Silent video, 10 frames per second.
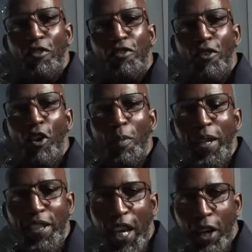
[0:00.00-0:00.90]
from
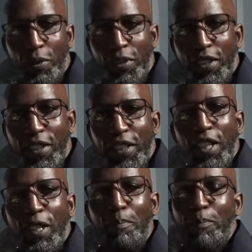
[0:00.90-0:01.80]
Yale.
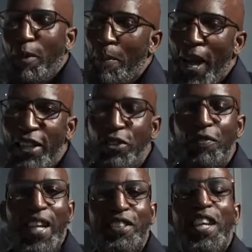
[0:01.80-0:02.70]
The pains of
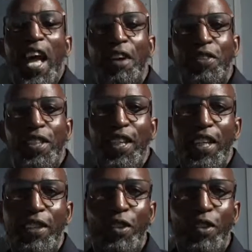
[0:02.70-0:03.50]
actually having a key: